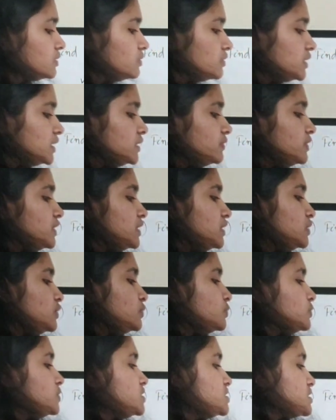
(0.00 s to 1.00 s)
okay, what I'll
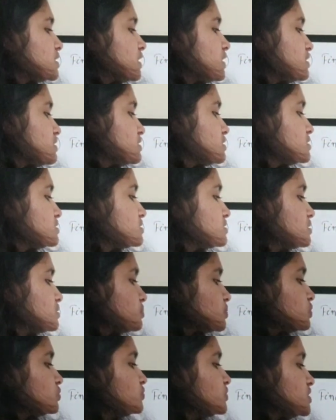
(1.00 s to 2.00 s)
do is I'll just
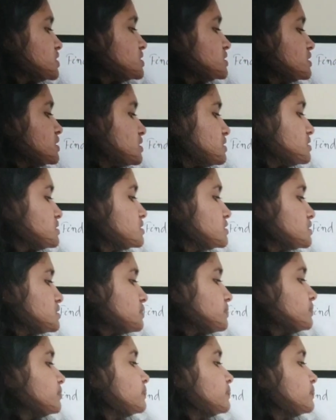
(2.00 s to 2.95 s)
remove these things.